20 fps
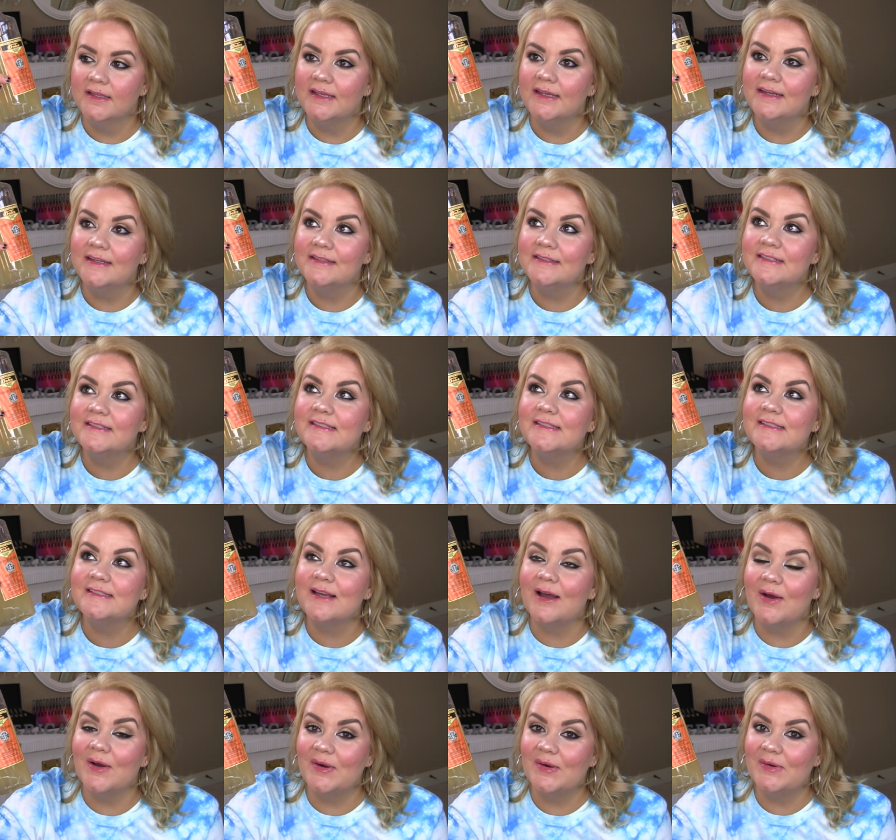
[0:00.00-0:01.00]
It is
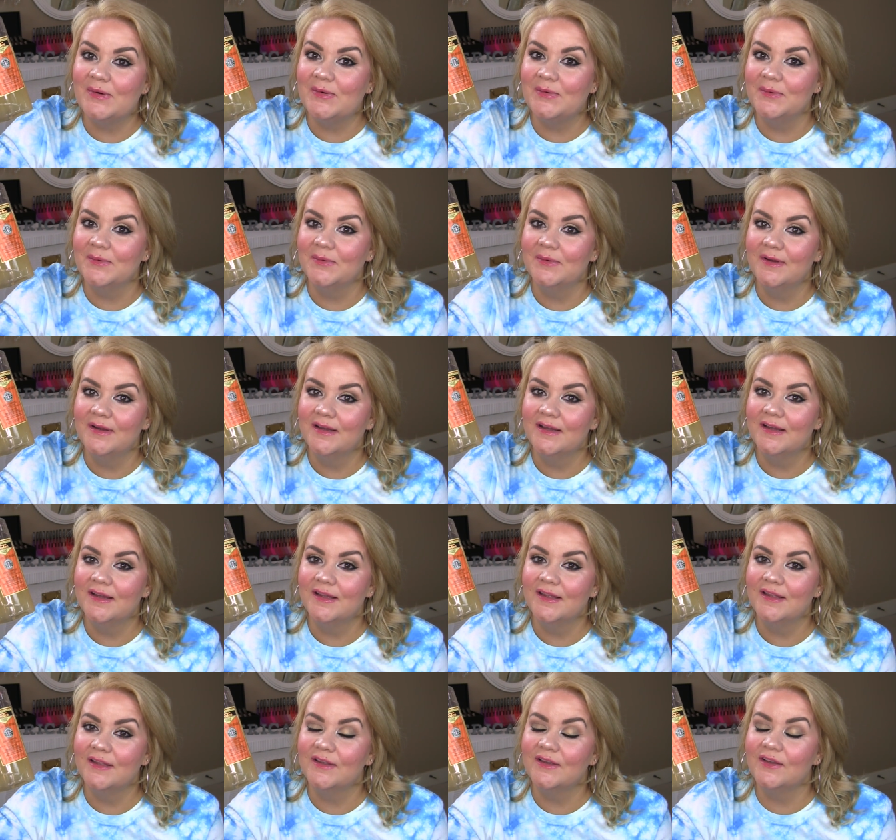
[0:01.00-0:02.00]
so
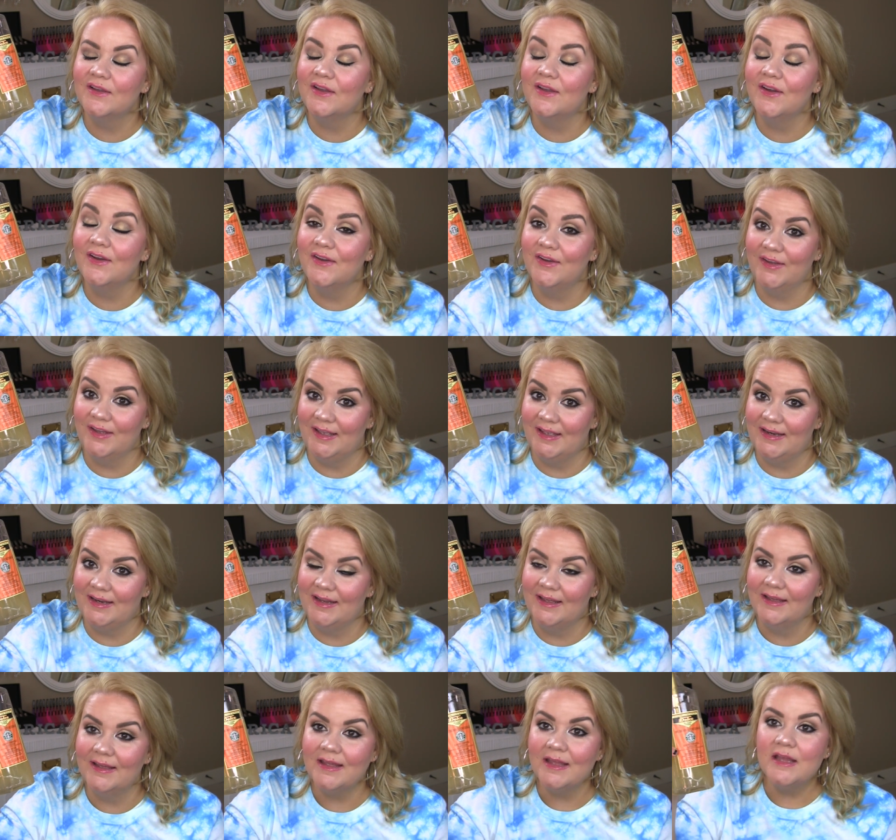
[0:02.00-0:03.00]

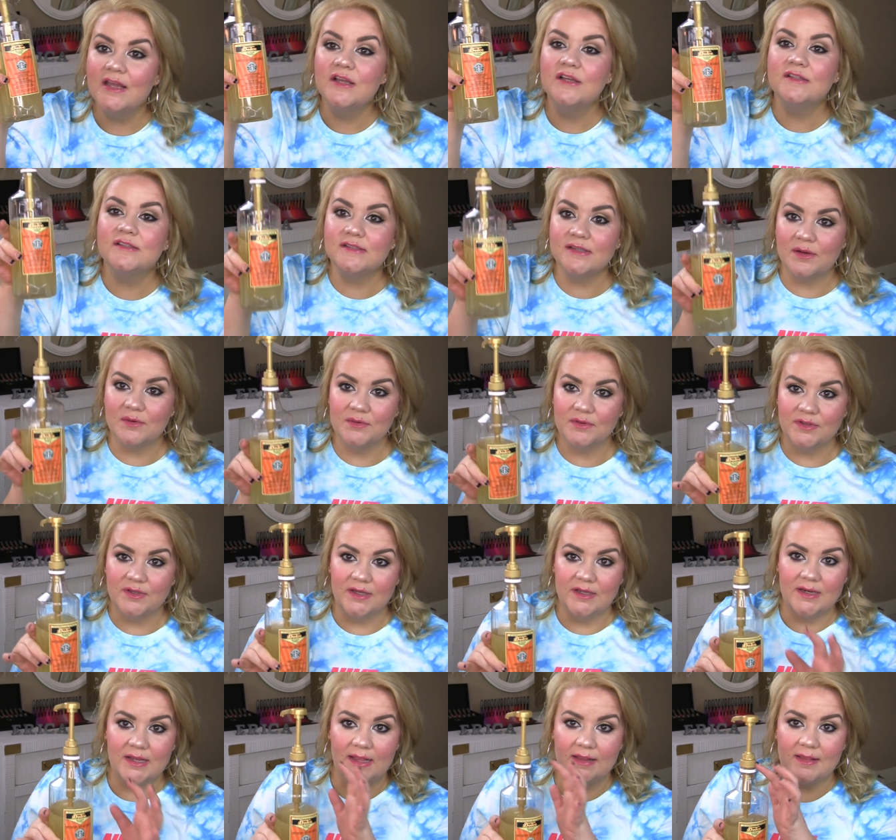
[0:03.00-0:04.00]
good. So
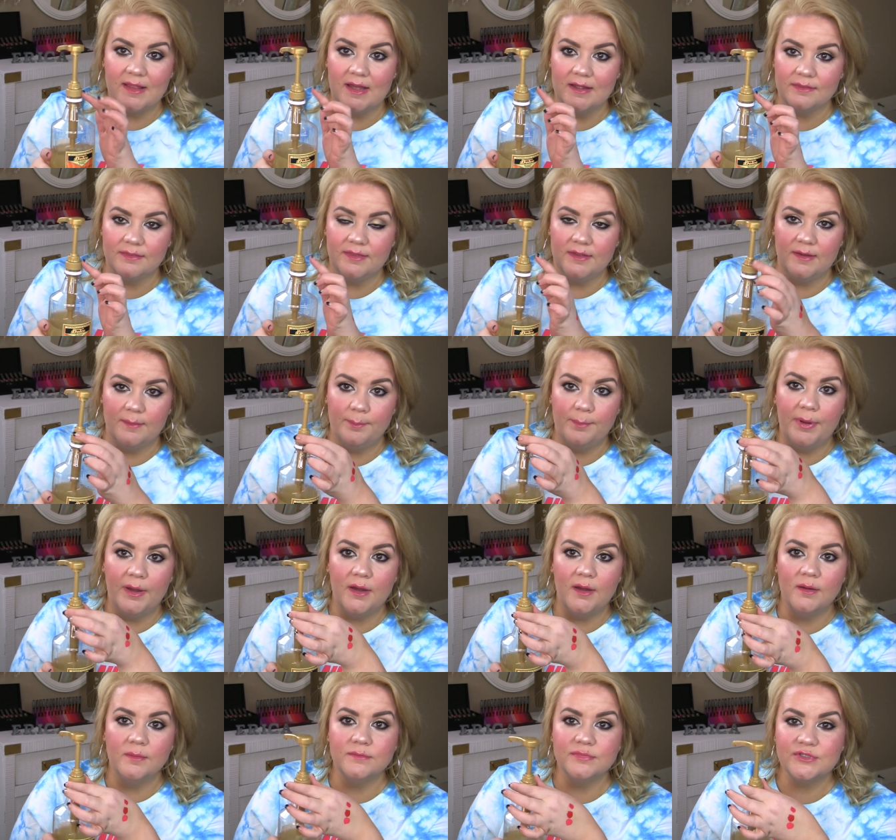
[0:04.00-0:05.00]
good. And like the
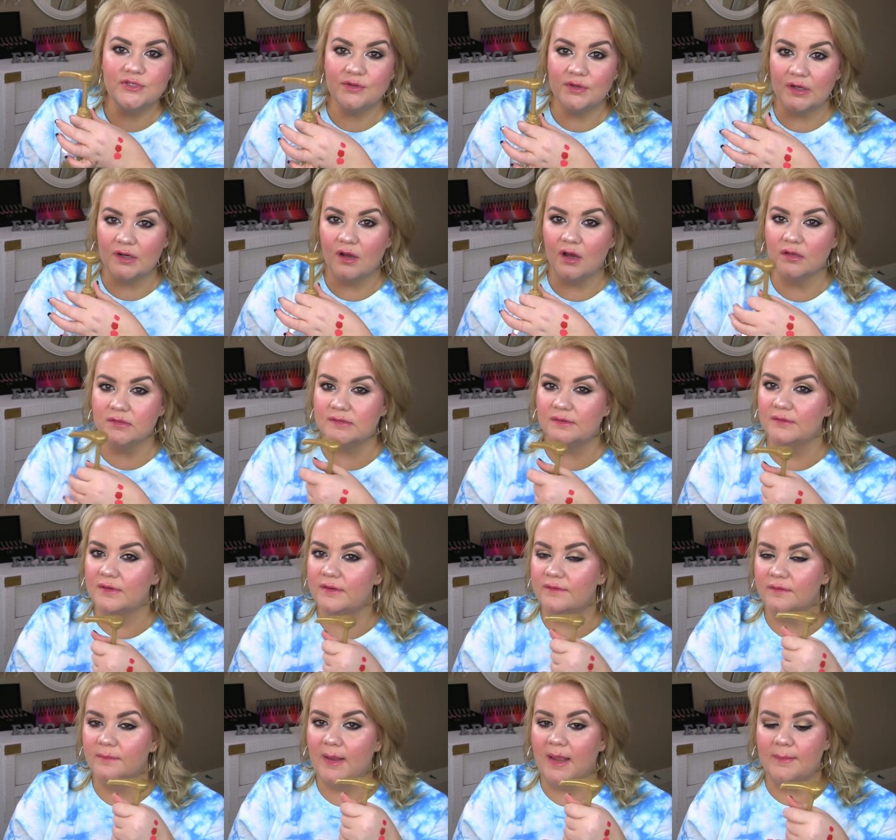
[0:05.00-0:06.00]
pumps you can also
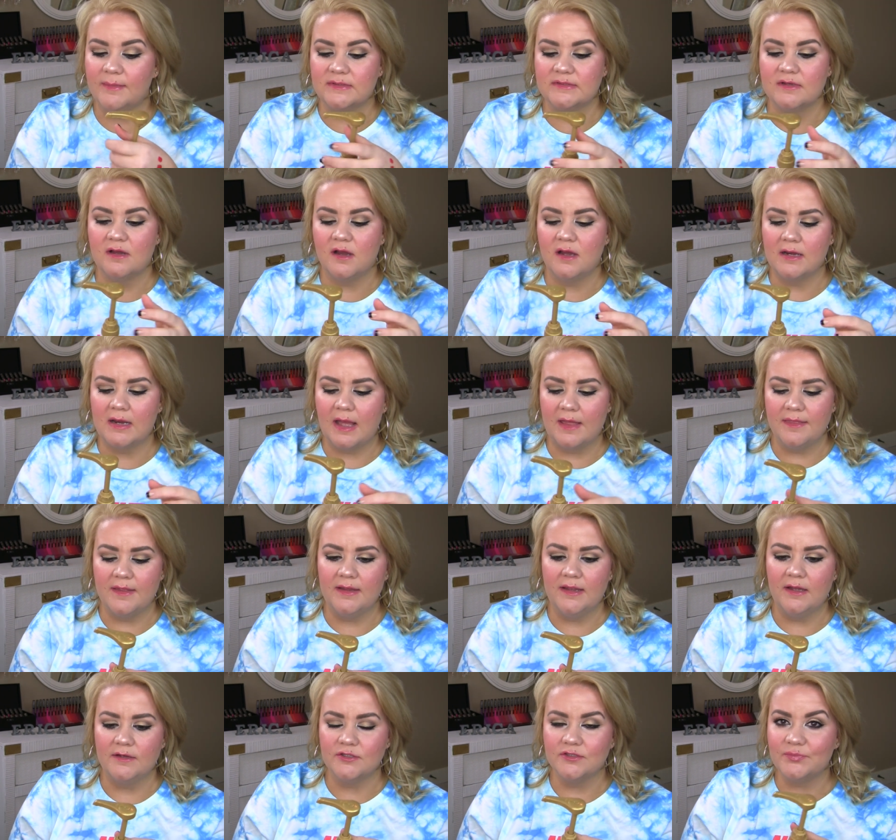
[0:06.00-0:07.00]
get from Amazon. I
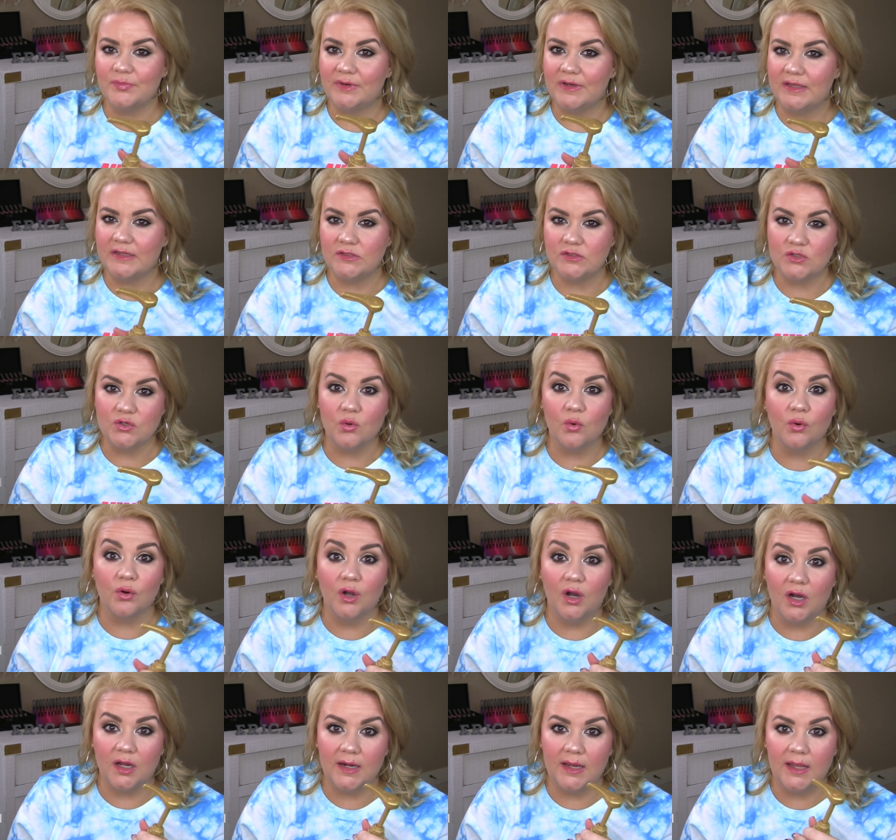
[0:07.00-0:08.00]
think I just put in
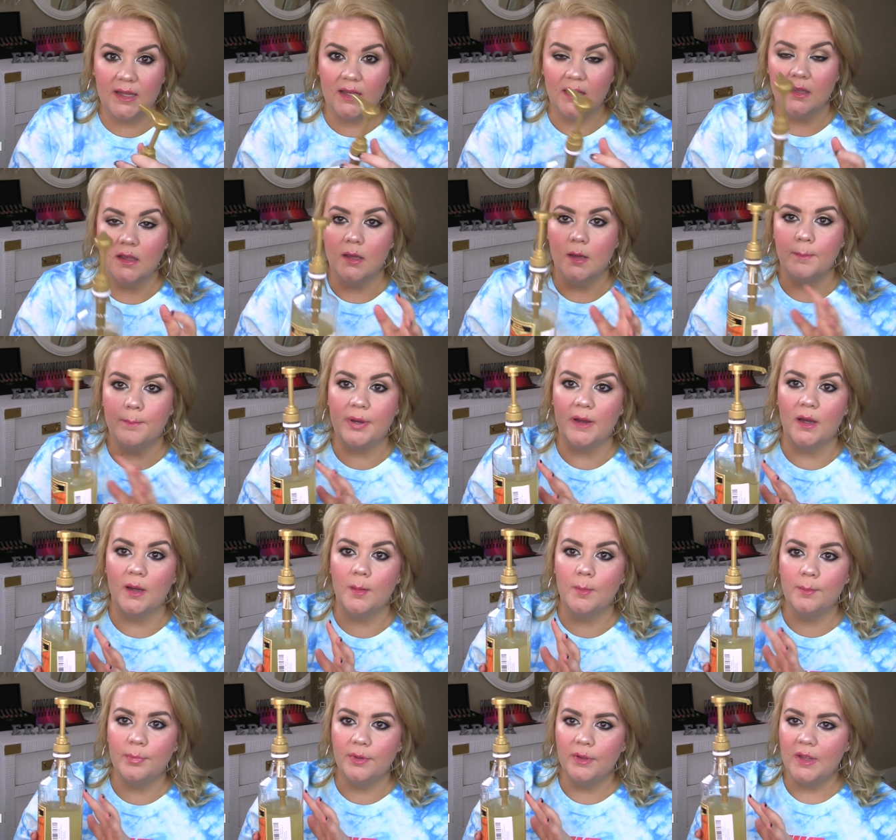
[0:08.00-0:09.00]
Torani
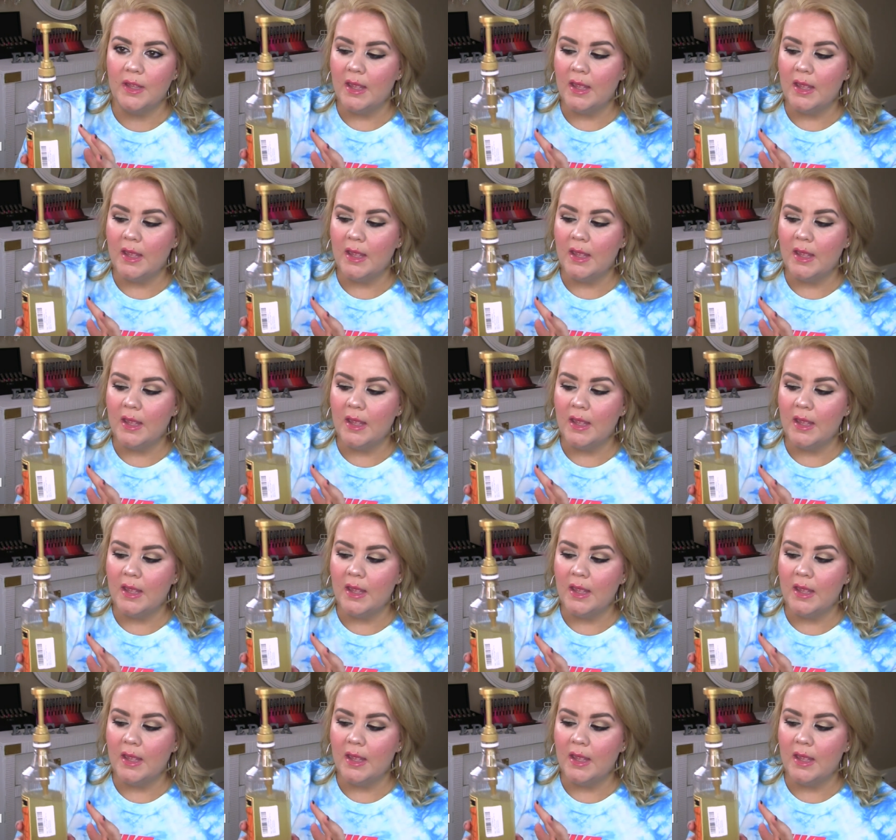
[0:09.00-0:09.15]
pump.